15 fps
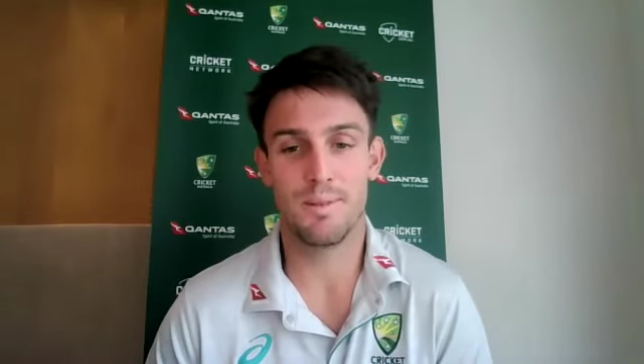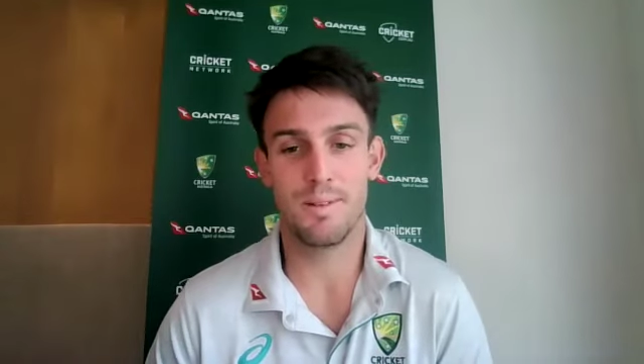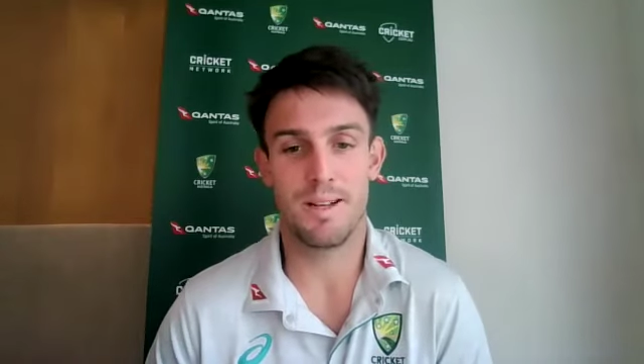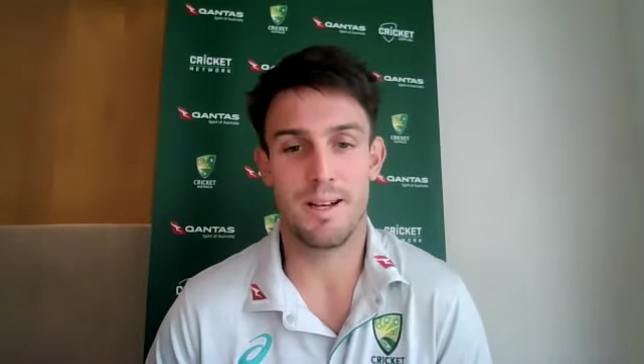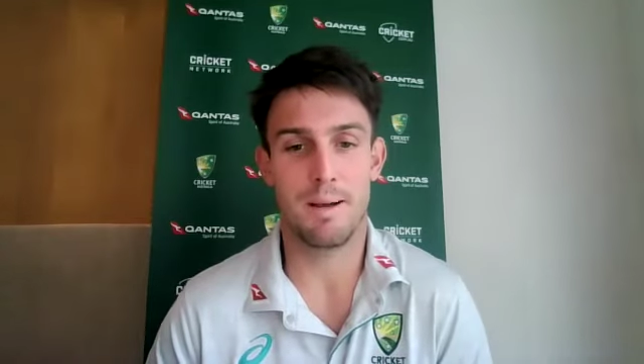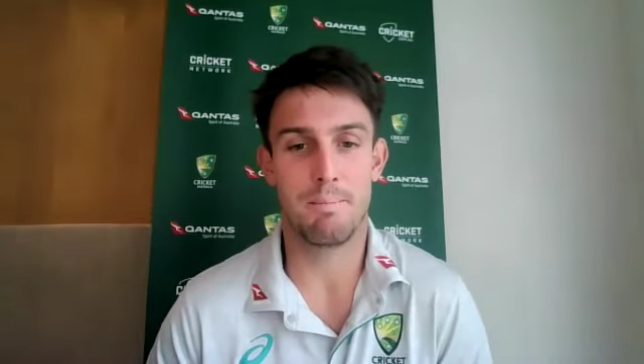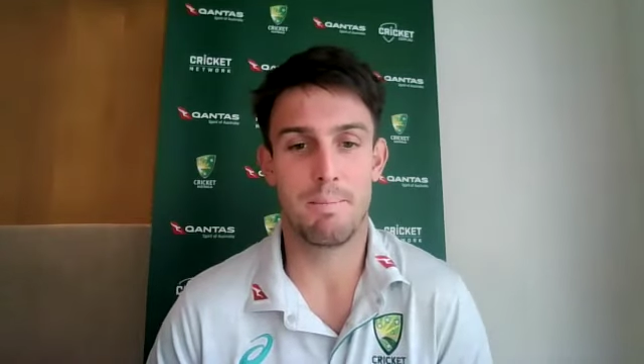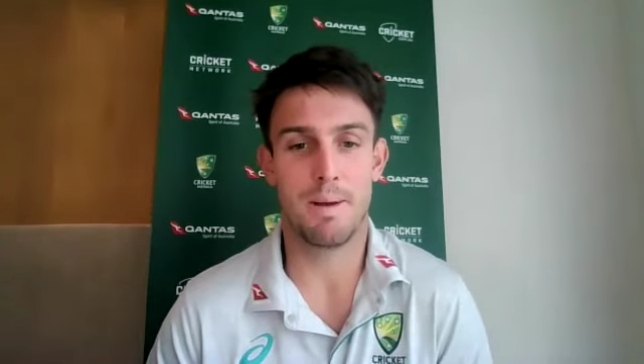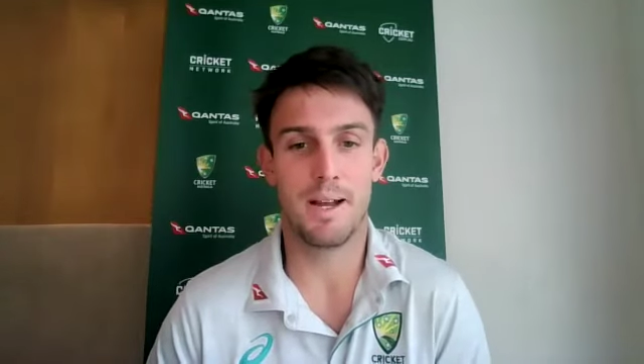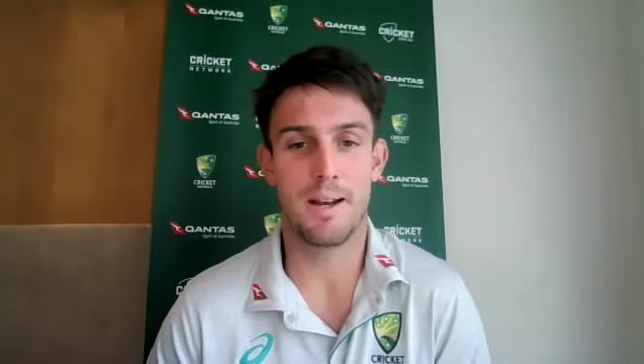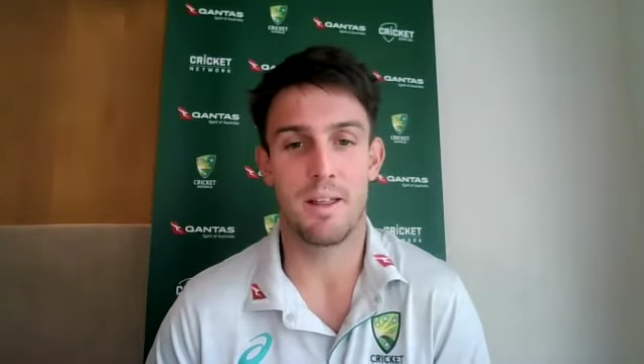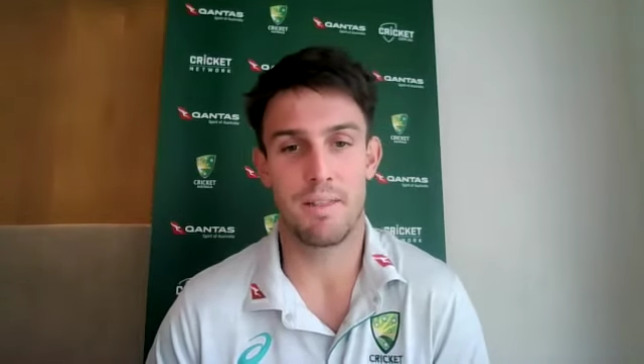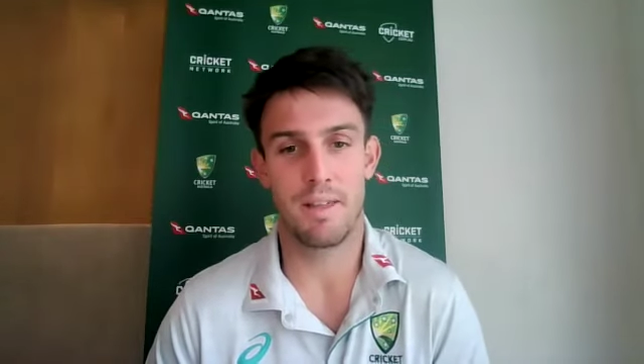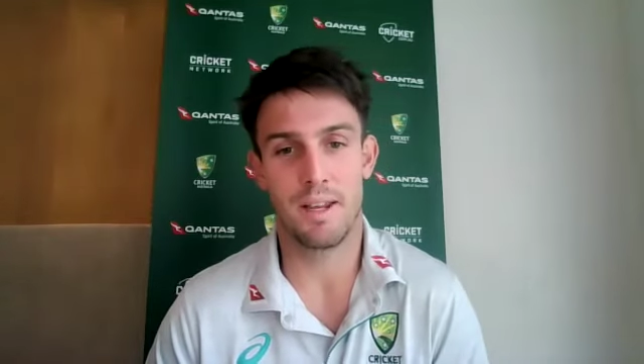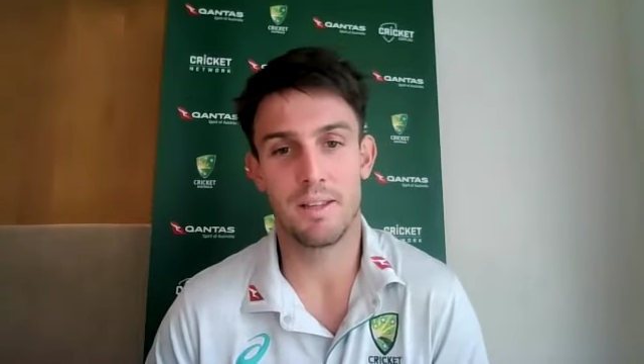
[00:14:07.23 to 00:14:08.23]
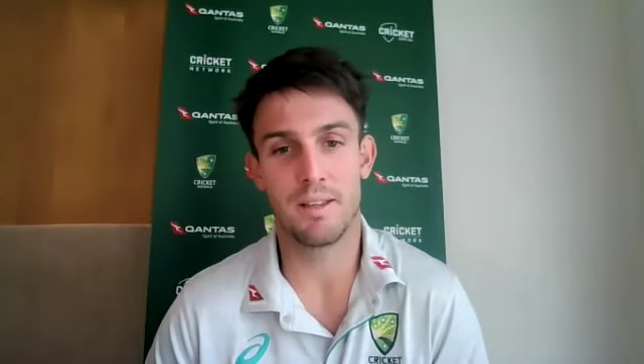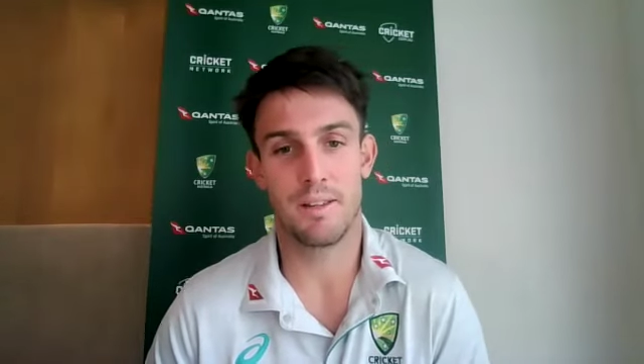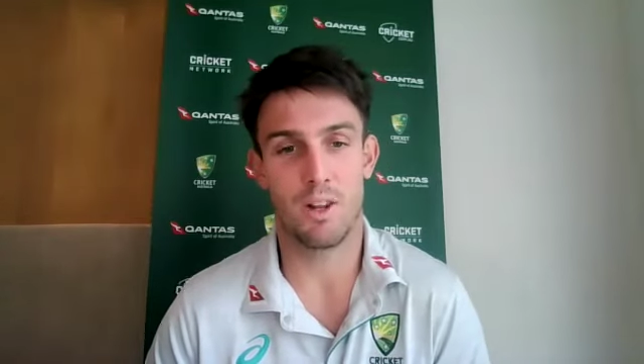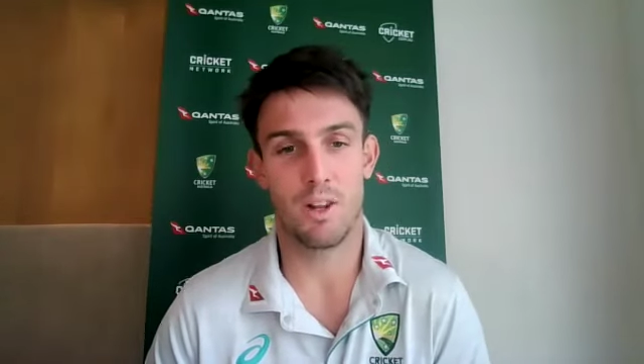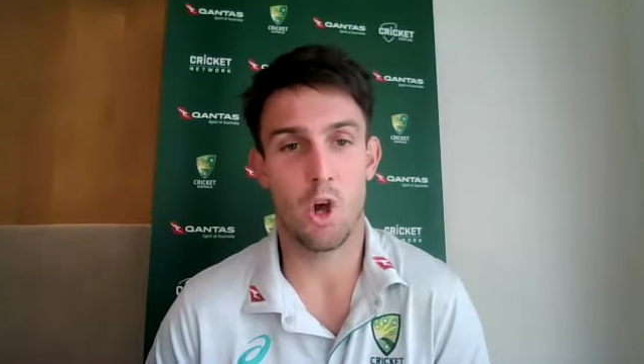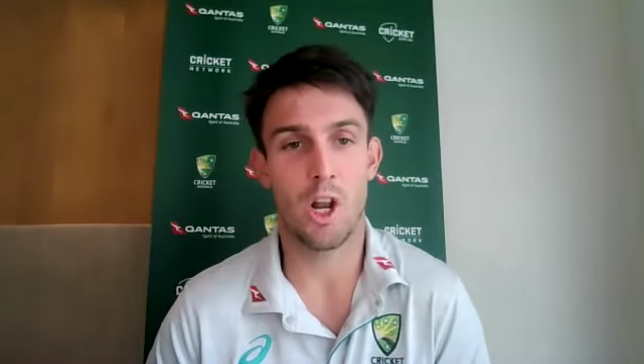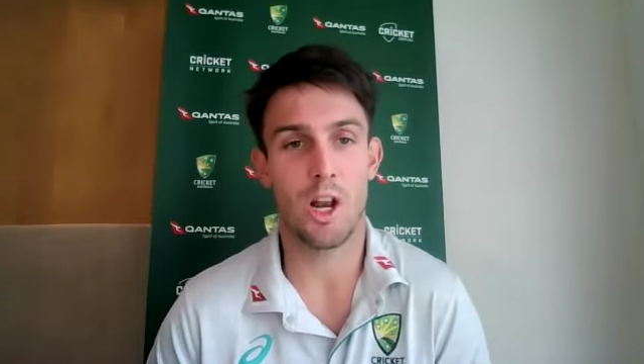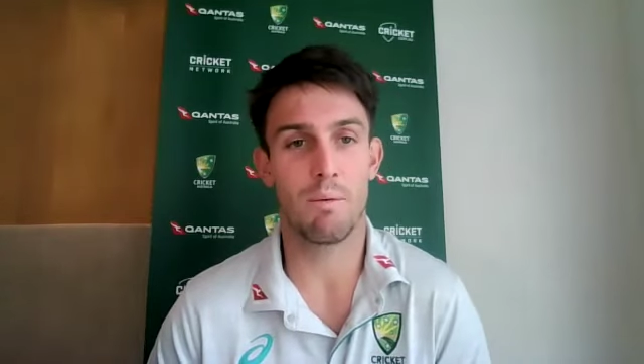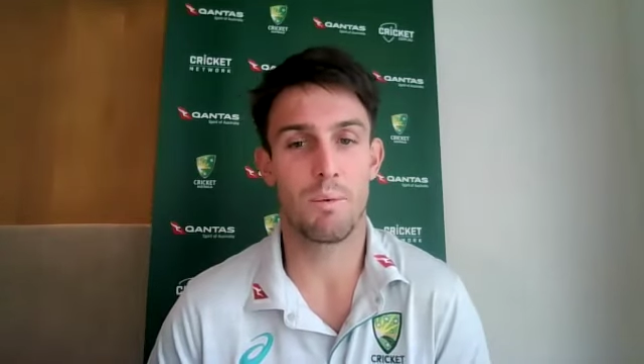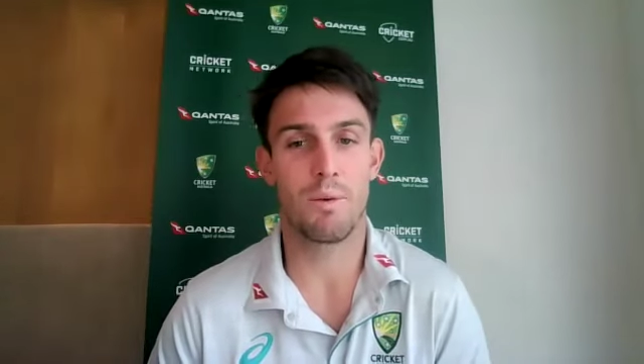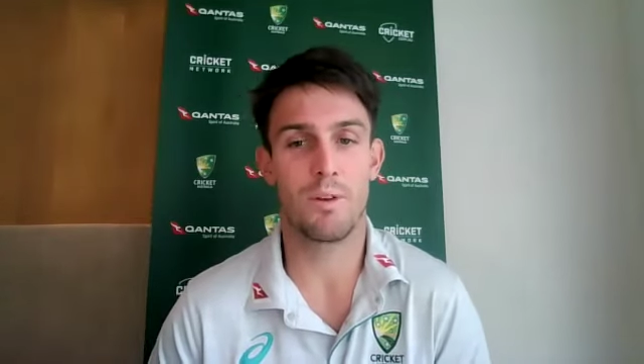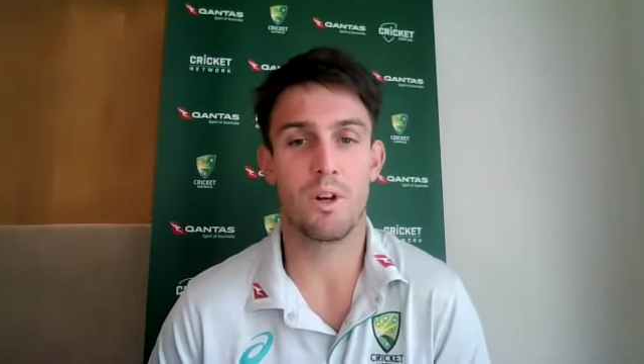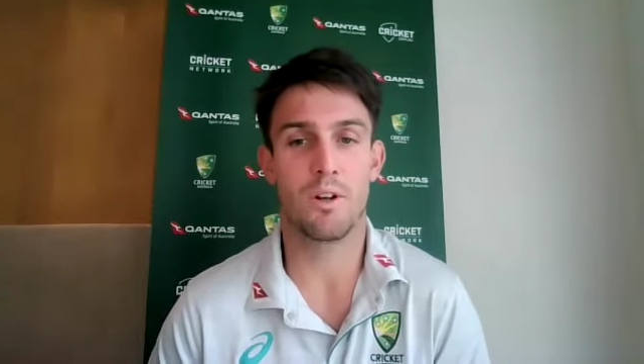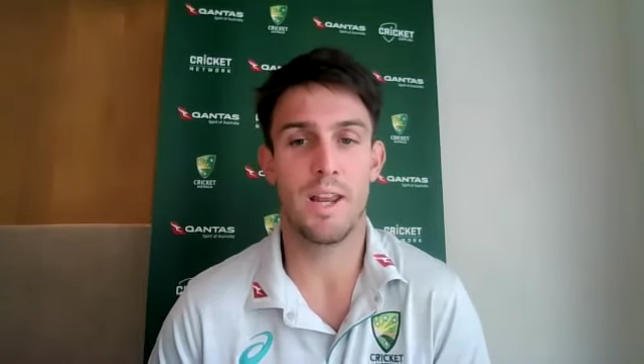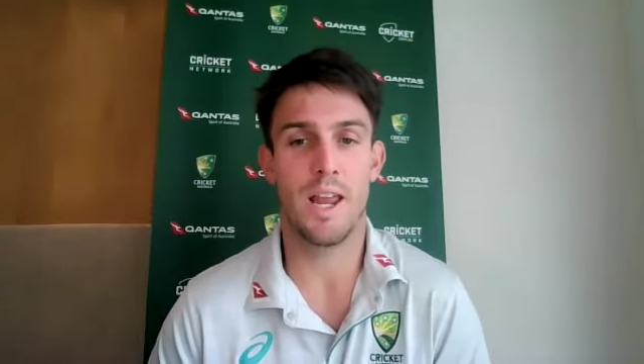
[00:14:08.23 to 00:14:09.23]
but I think the lineup we've
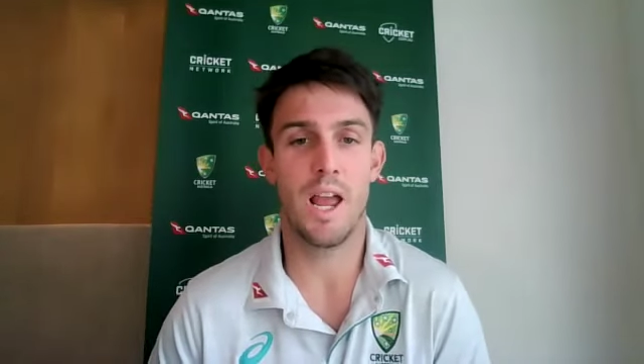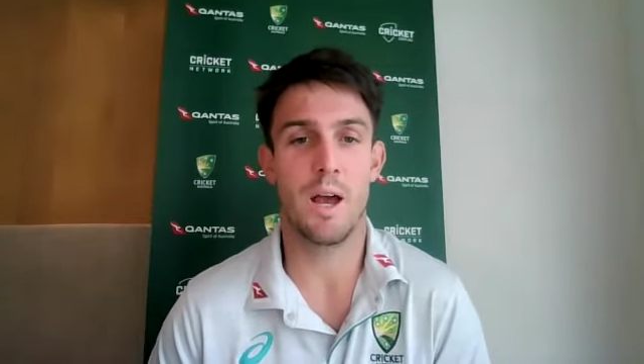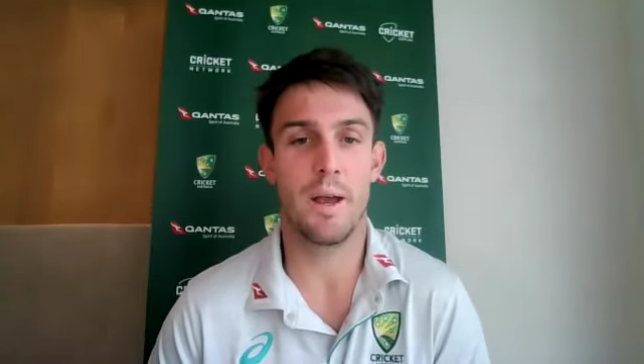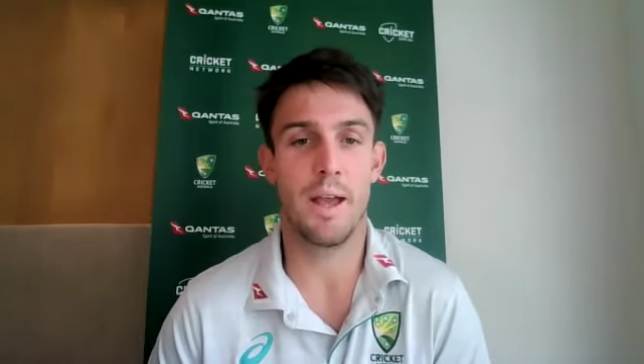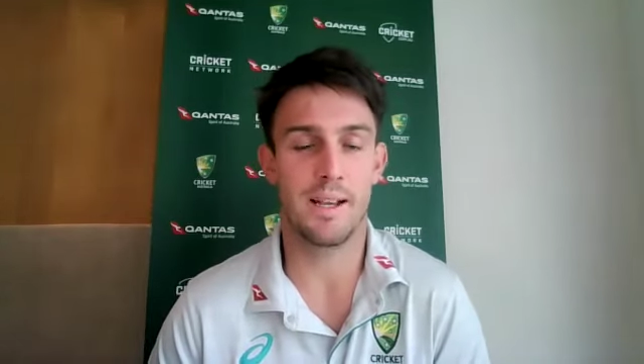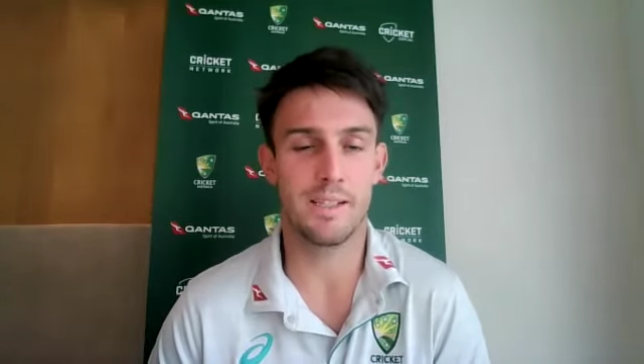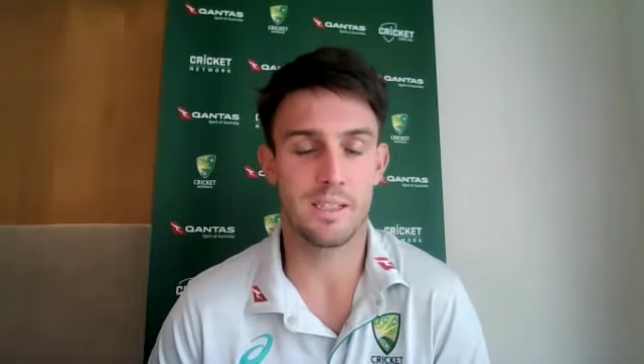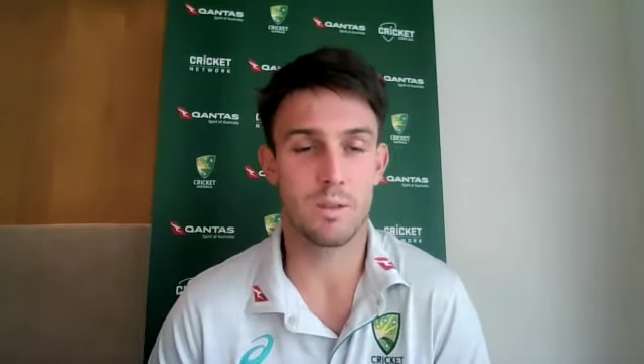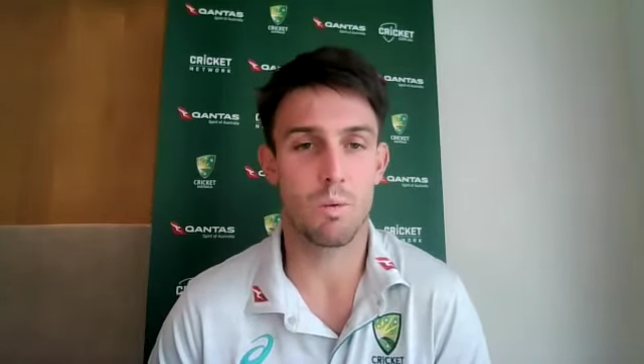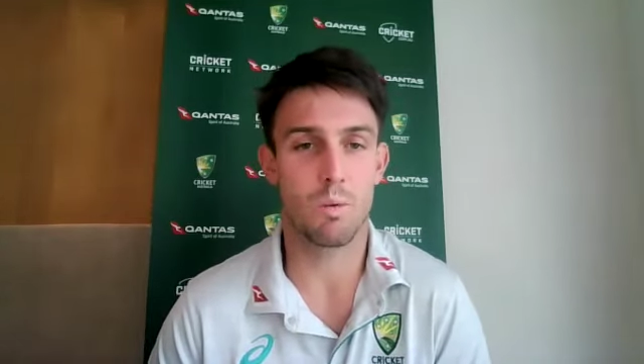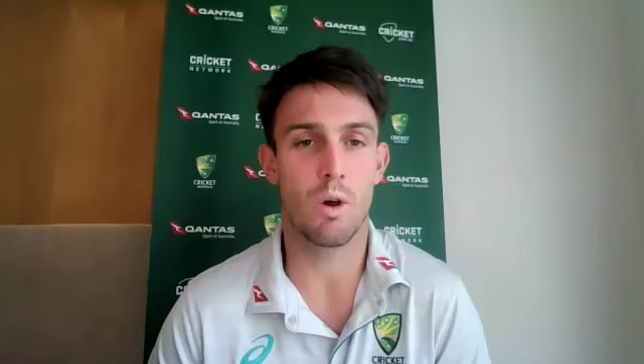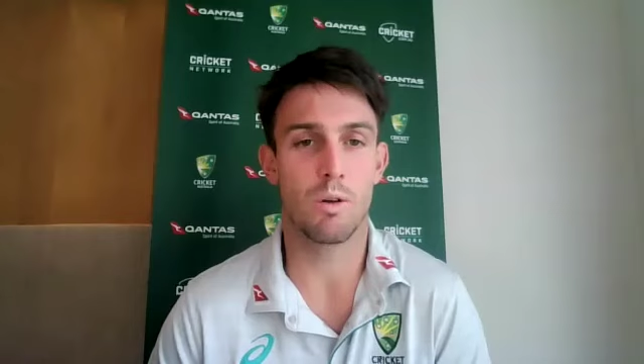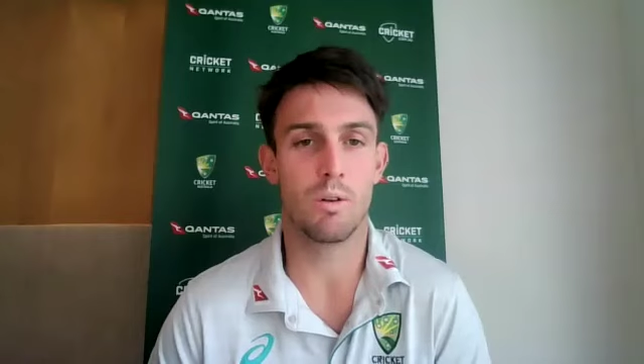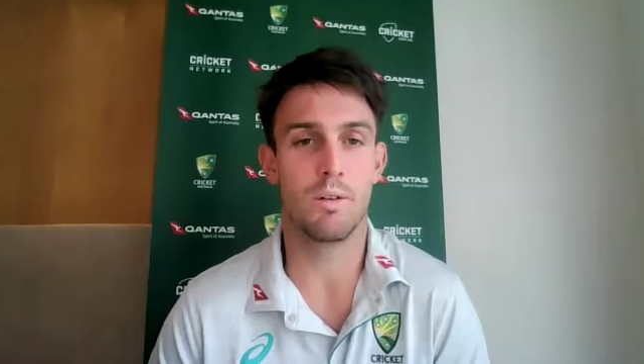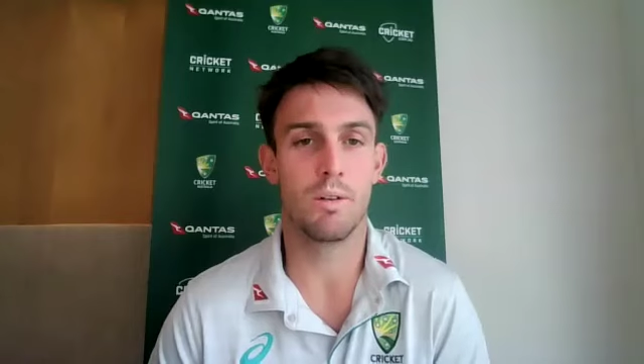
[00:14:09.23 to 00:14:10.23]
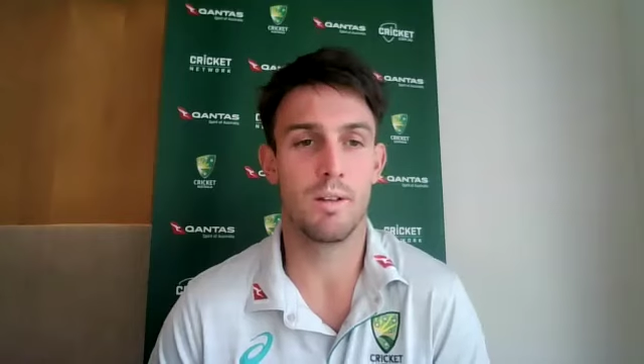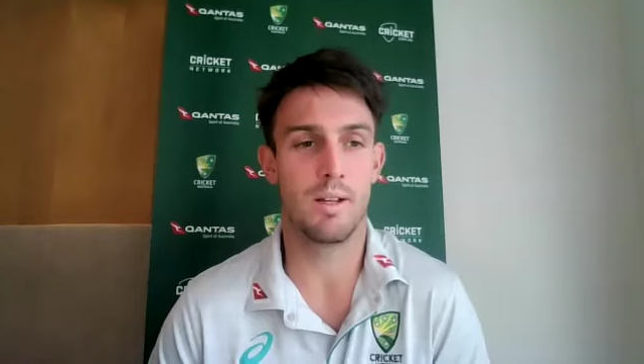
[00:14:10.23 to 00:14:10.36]
got now, our squad,